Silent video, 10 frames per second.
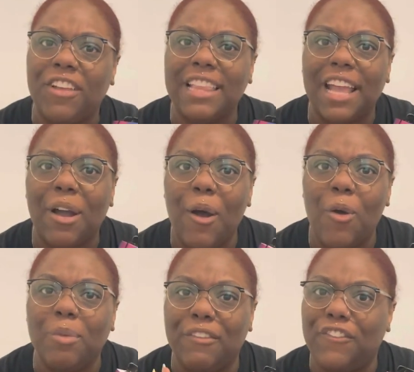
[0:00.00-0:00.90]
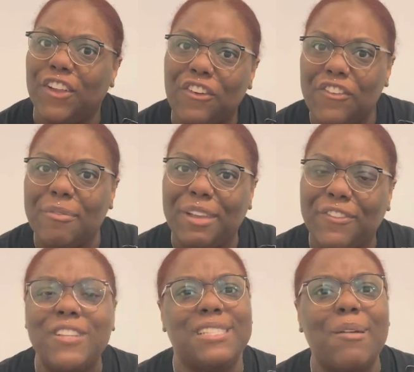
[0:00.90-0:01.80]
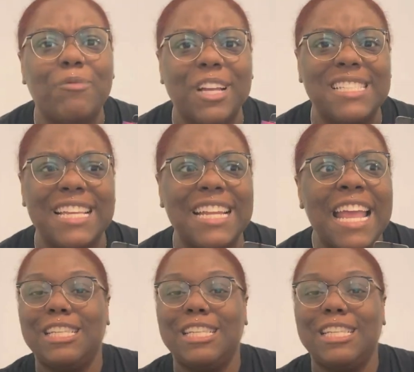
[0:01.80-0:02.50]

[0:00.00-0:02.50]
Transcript: like homey feel for me for some reason.